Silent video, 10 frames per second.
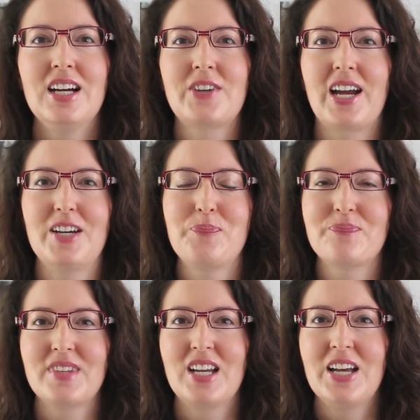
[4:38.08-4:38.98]
Okay,
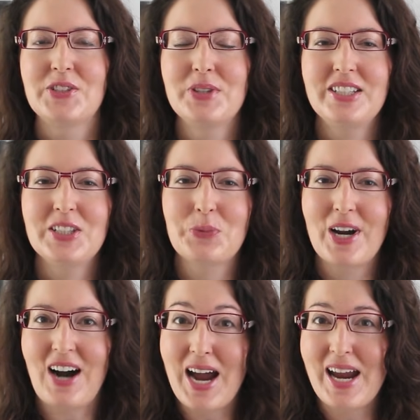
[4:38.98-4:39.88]
so this is
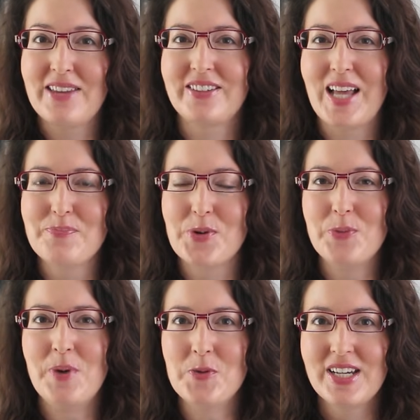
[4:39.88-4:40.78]
where I had the light
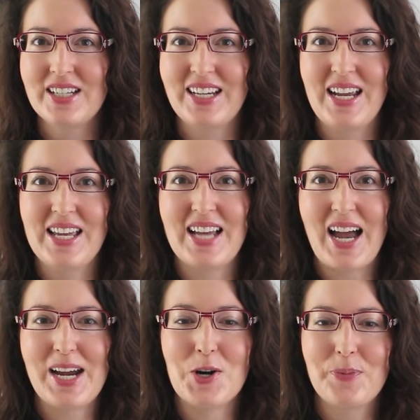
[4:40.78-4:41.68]
bulb moment, and
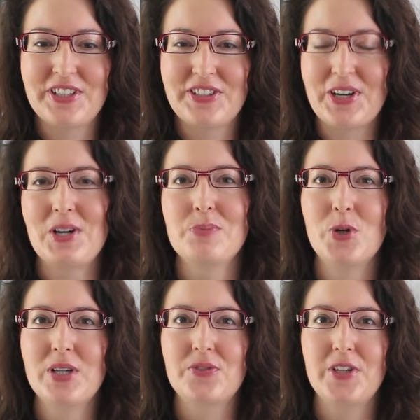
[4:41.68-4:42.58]
I hope it's a starting
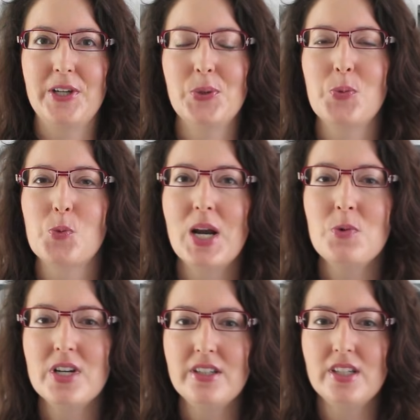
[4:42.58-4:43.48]
point for you. What I
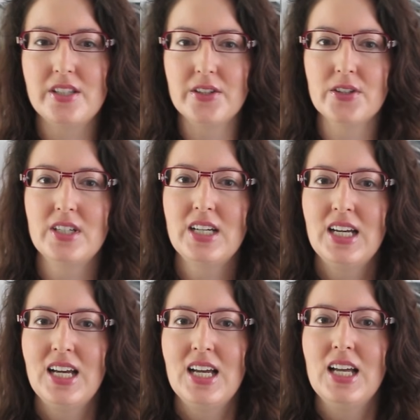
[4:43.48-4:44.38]
want you to do
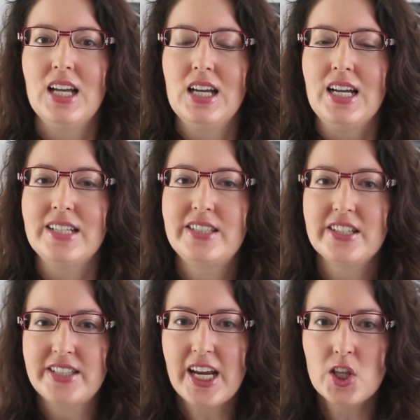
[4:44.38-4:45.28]
is to
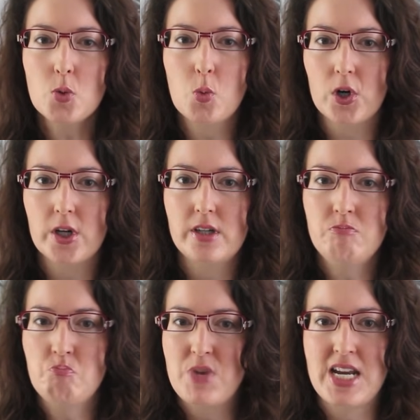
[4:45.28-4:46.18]
say the
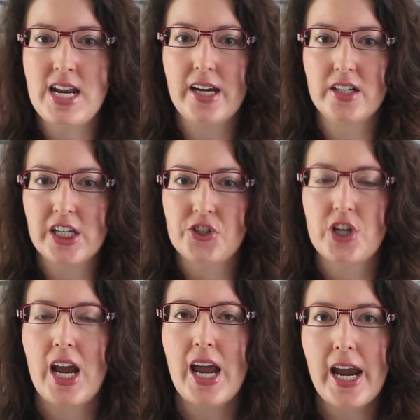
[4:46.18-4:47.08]
word in English,
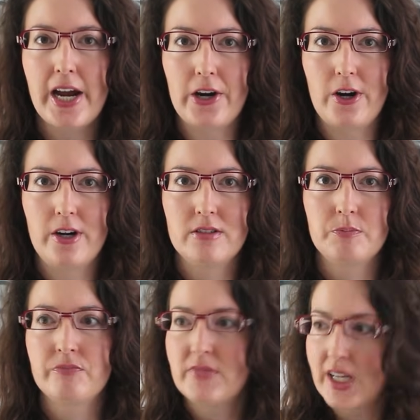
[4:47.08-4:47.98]
air.
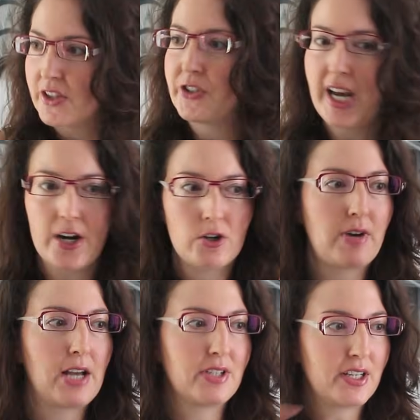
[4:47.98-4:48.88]
Like there's air
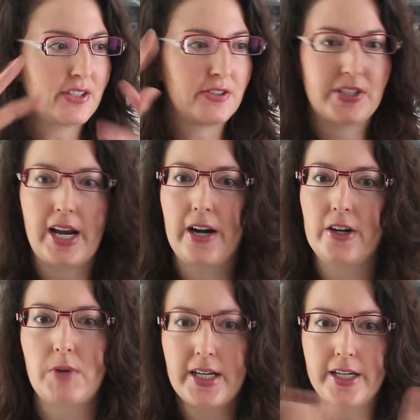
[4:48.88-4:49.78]
around us, there's
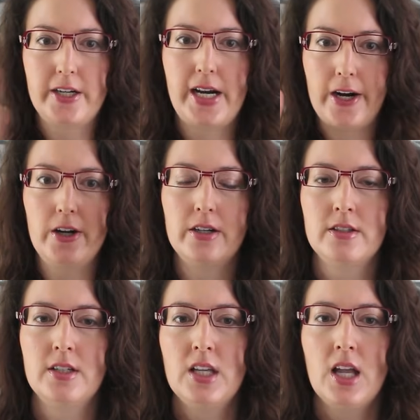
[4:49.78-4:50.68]
air, right here, air.
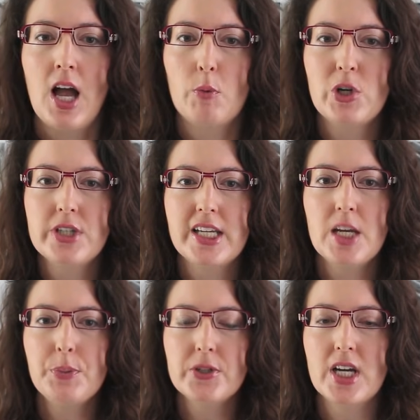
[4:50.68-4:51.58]
I want you to
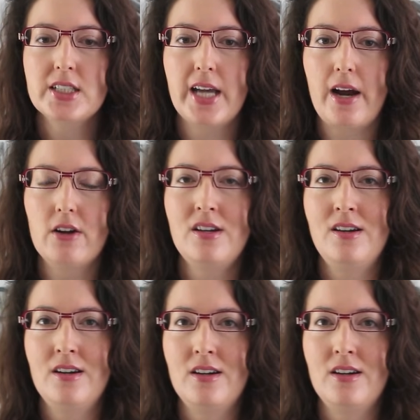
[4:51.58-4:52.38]
keep your tongue down,